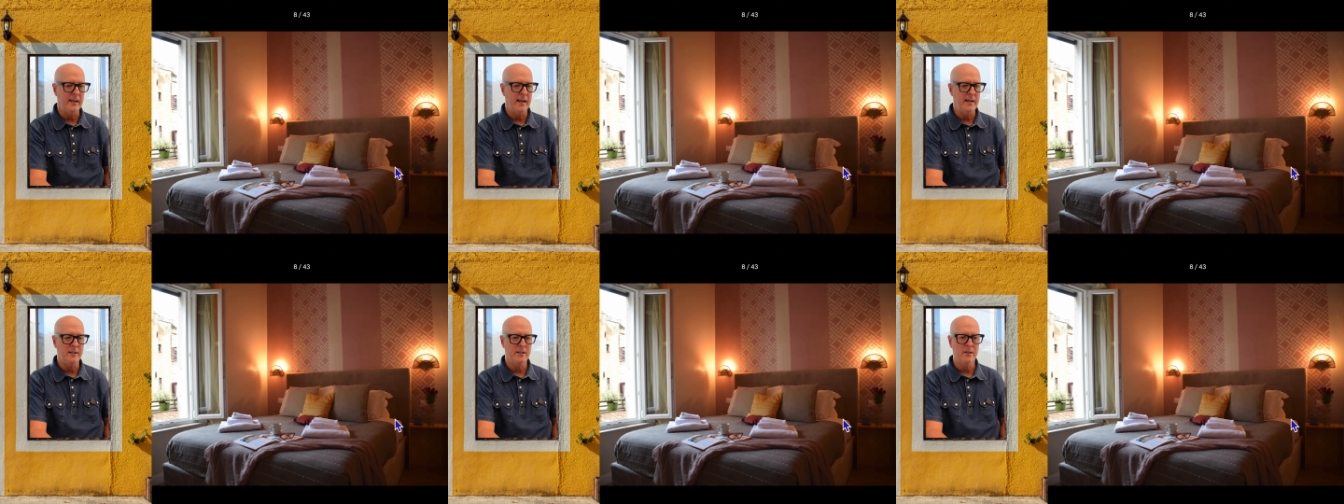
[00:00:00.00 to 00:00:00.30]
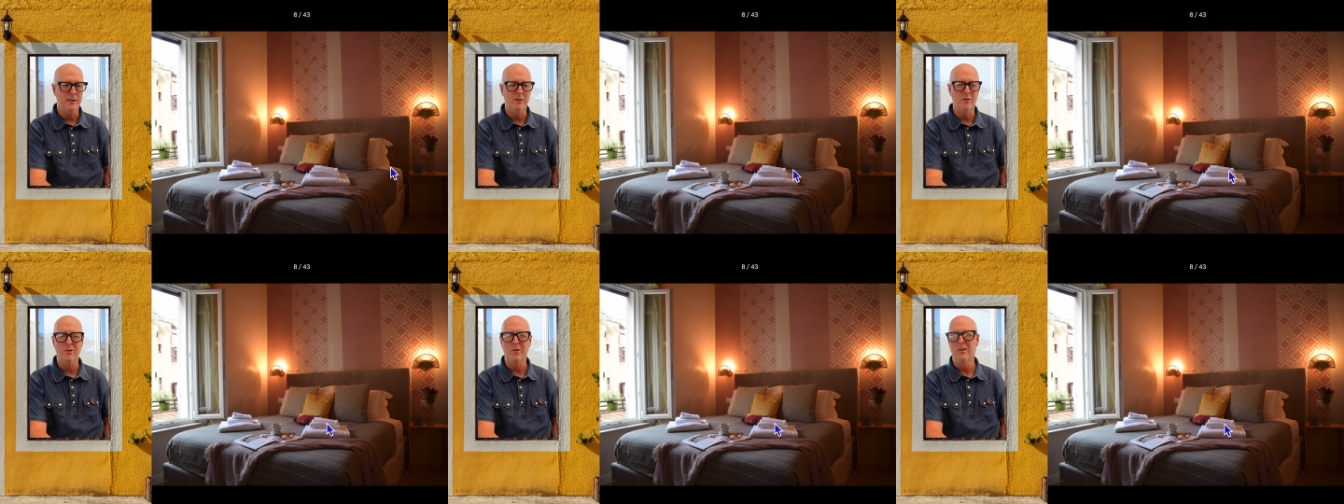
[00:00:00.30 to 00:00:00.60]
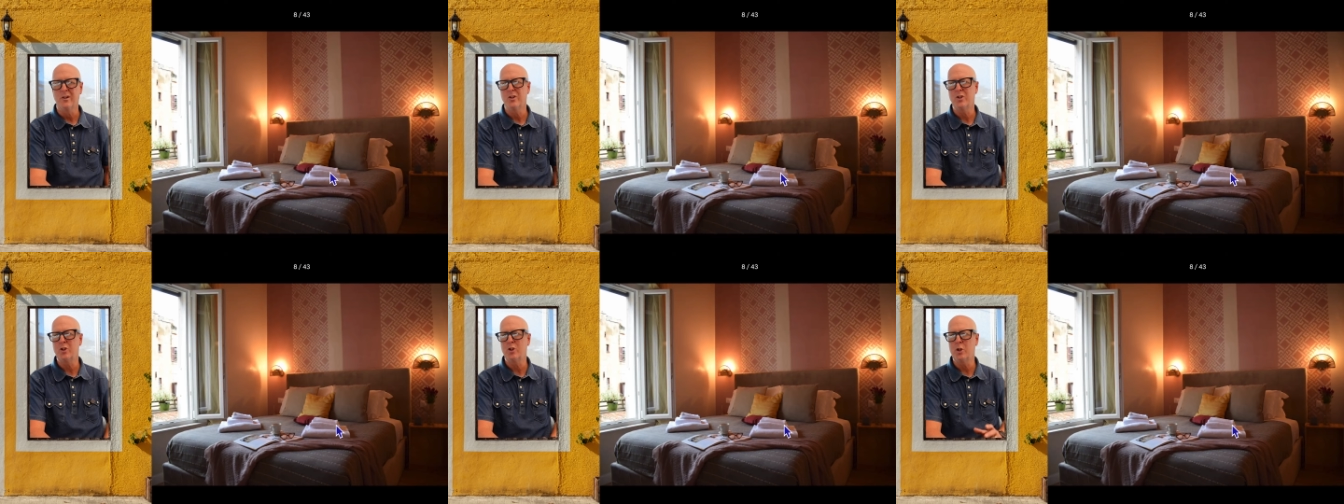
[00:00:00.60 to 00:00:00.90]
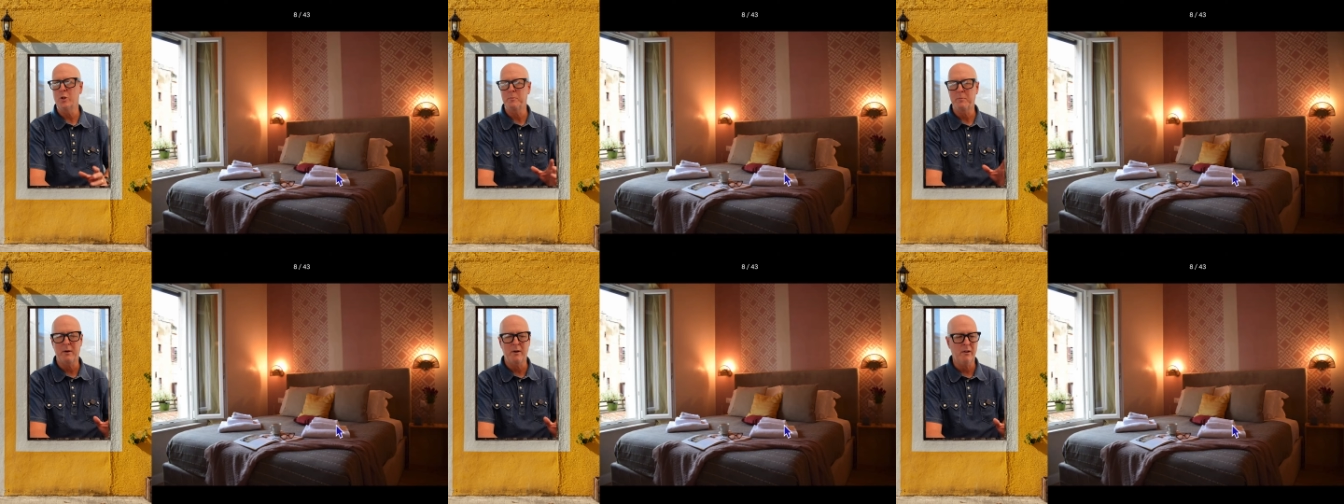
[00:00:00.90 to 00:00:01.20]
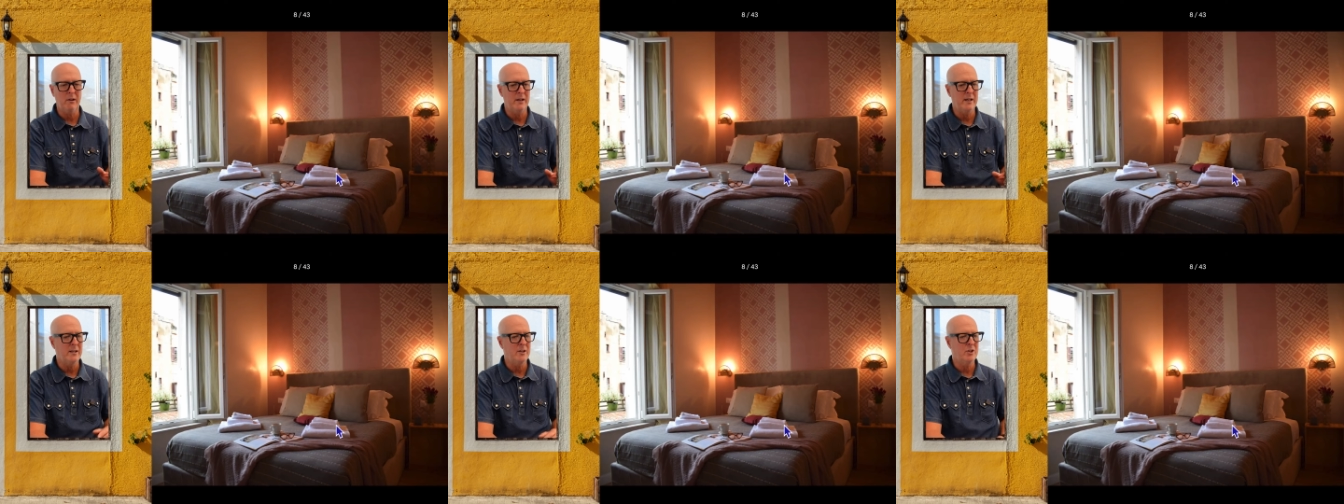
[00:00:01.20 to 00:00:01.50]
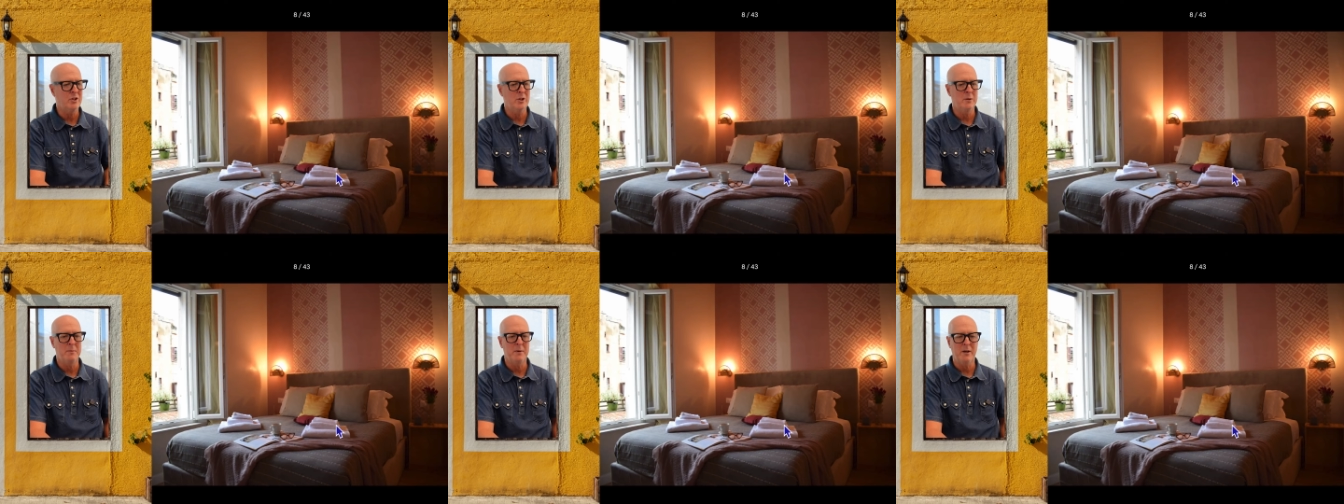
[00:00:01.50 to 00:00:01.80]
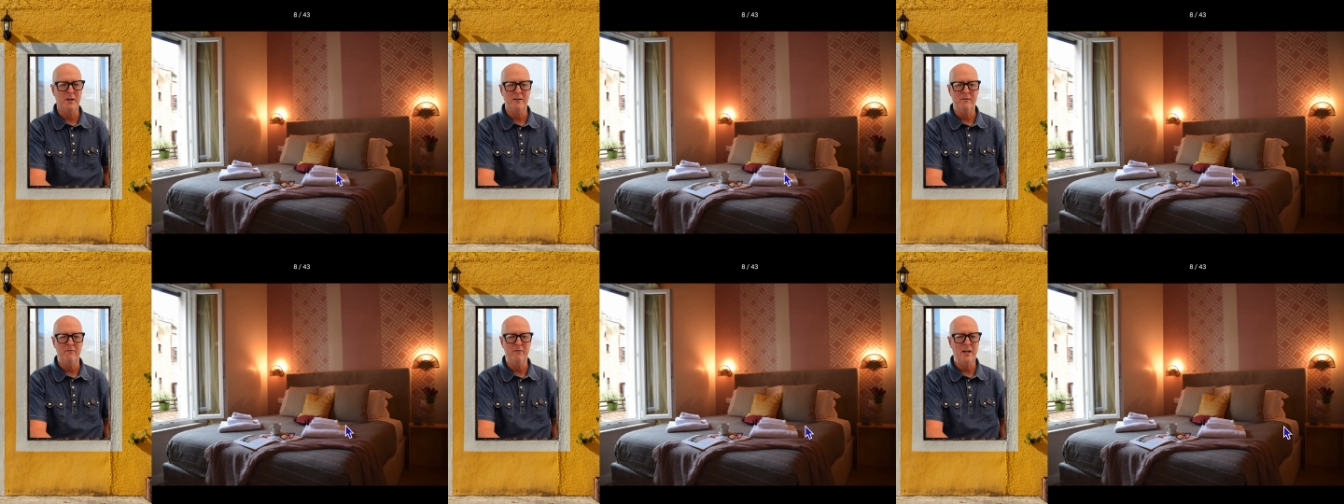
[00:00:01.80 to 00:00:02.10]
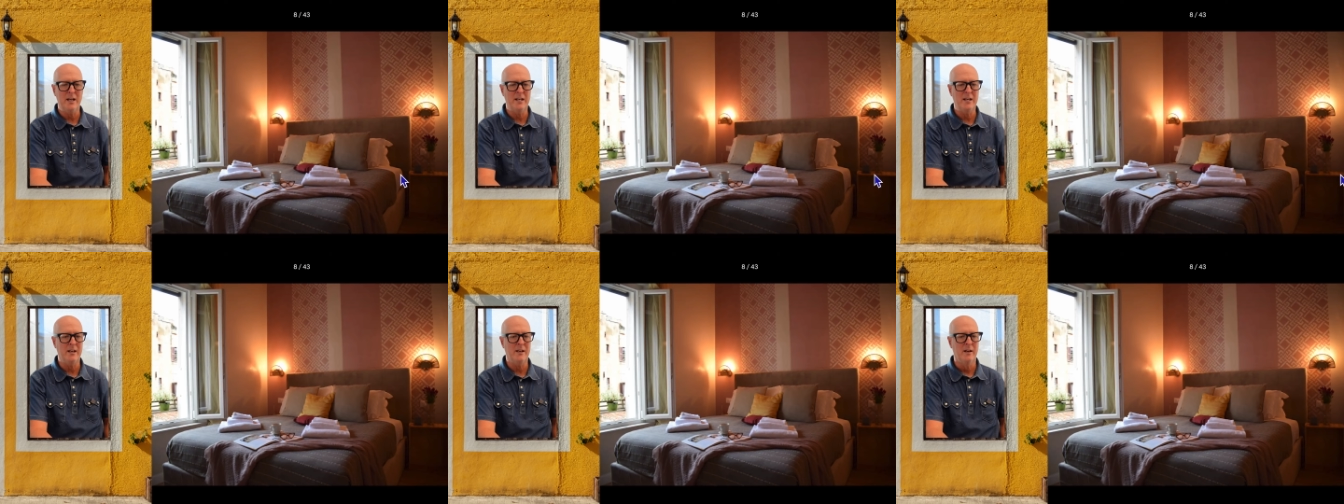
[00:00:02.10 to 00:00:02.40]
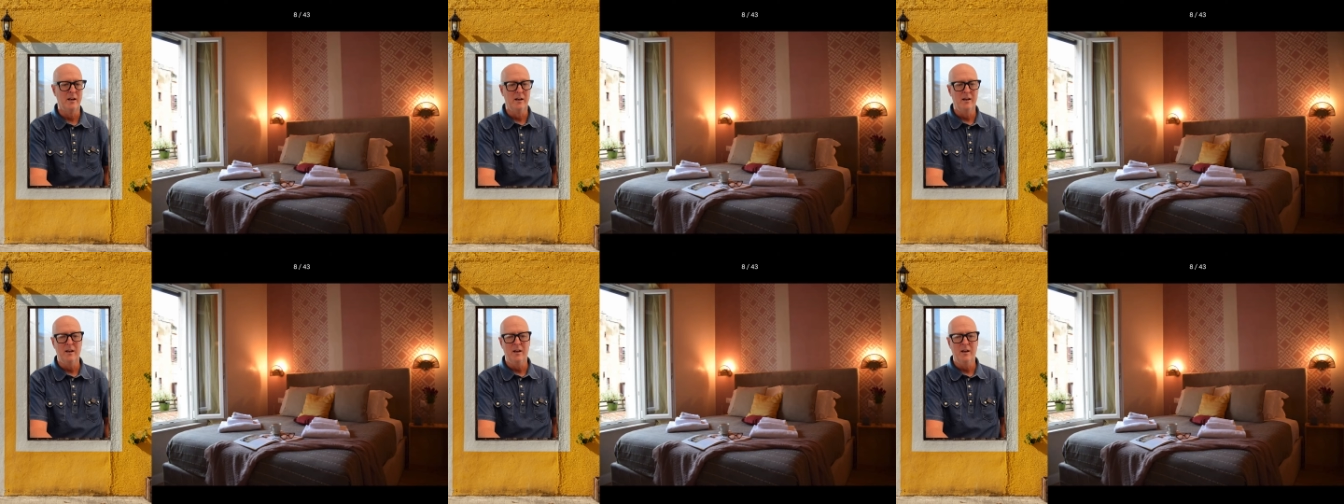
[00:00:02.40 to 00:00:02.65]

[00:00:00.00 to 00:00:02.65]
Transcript: get to. Super clean, super convenient.